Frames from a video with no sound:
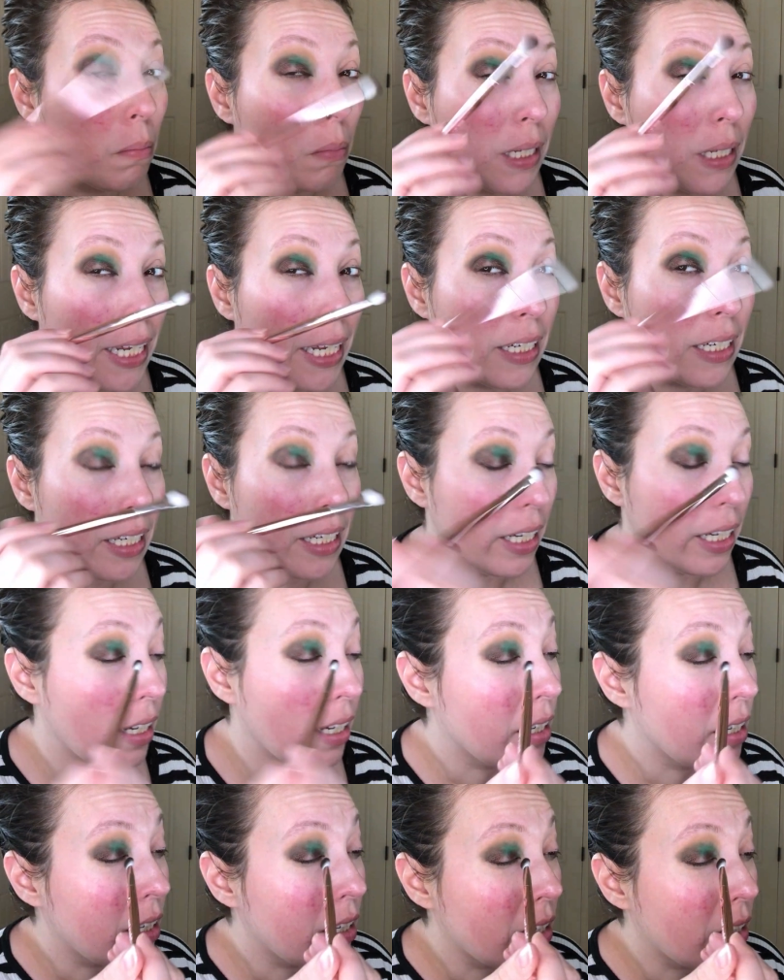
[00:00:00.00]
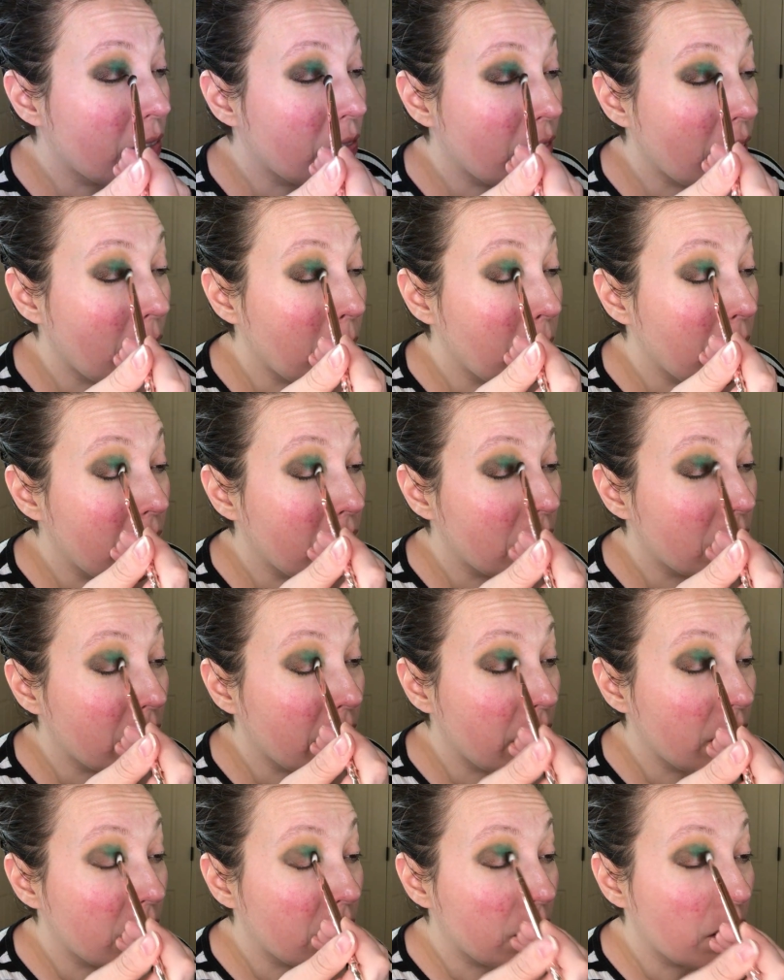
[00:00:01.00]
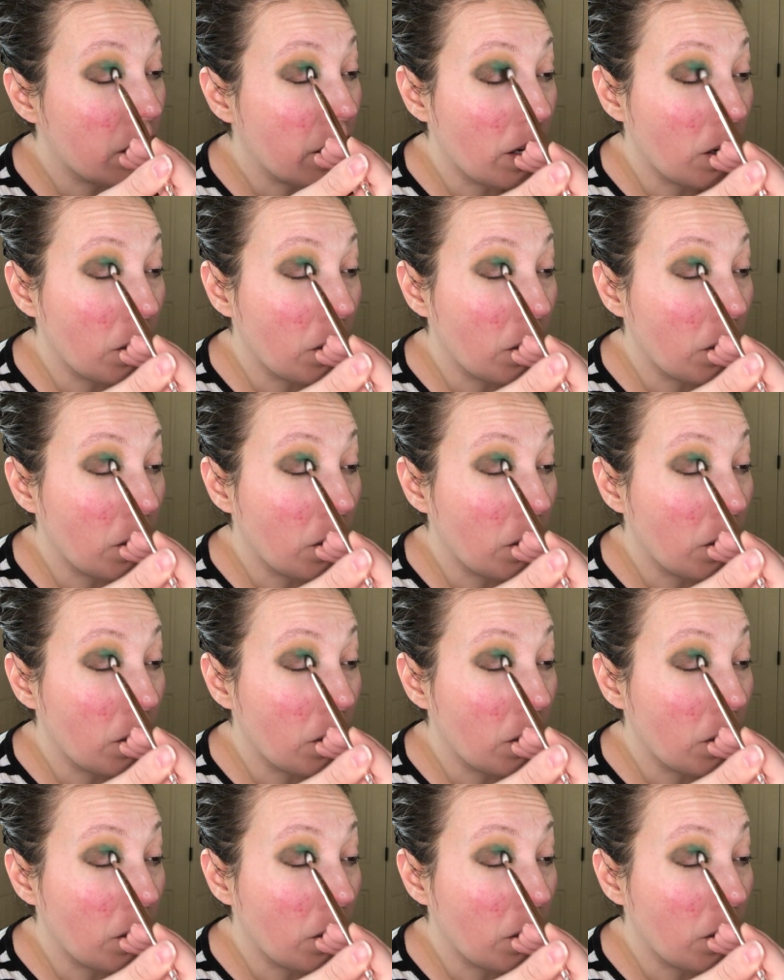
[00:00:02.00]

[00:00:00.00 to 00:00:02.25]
blending, if that makes sense, to